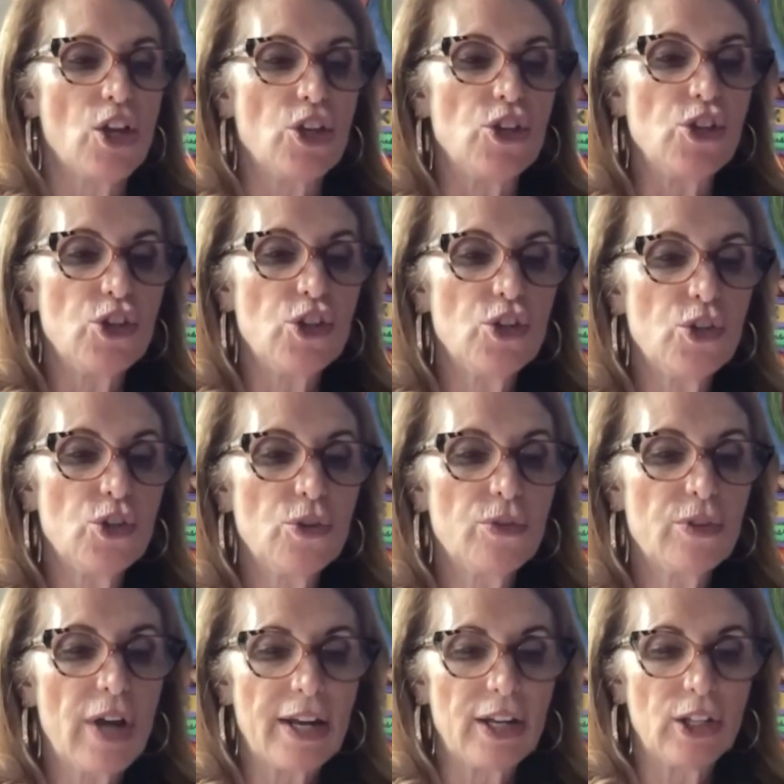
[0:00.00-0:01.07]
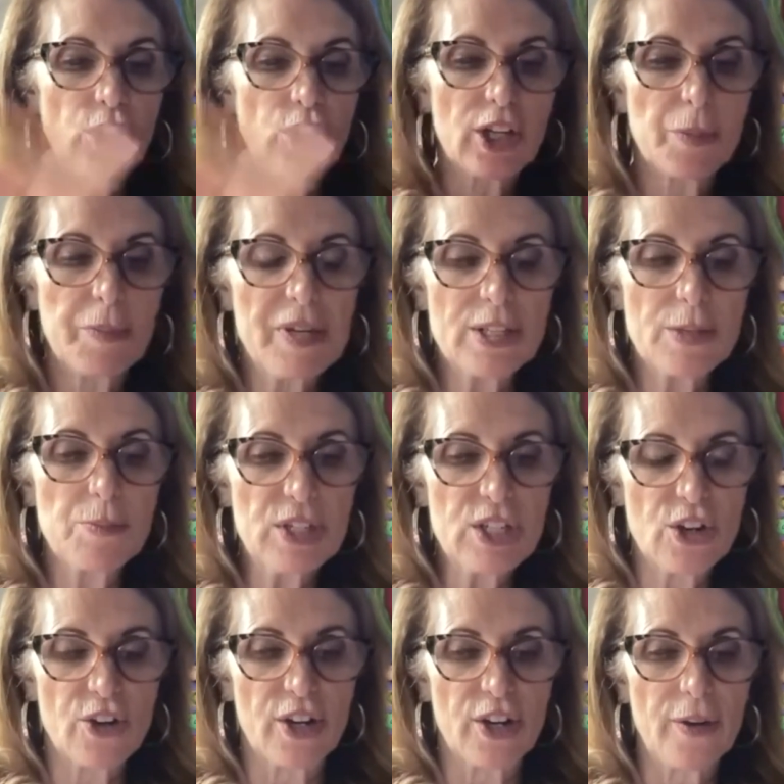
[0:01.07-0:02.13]
You've got to look at a piece of
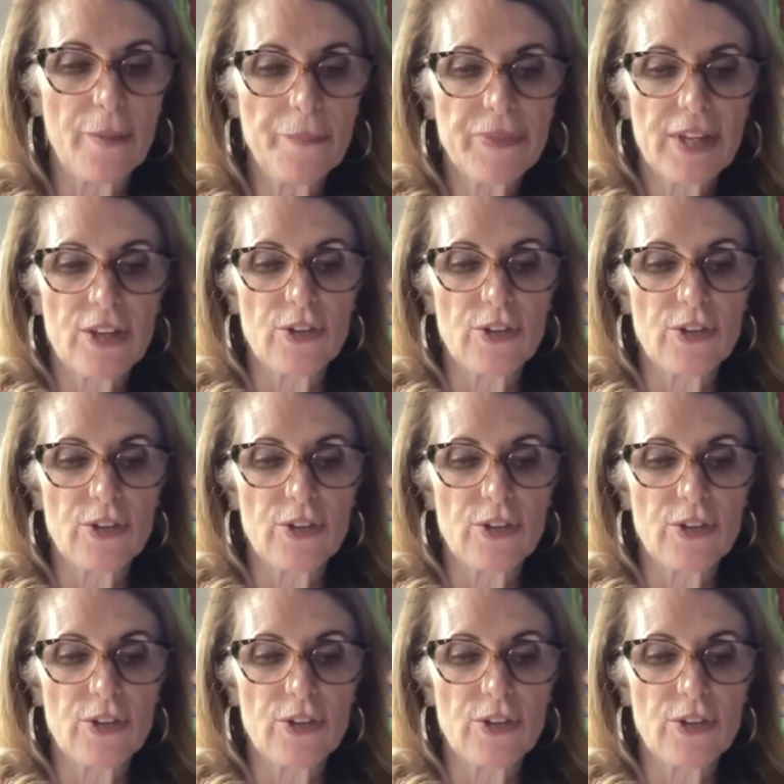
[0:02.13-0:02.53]
material.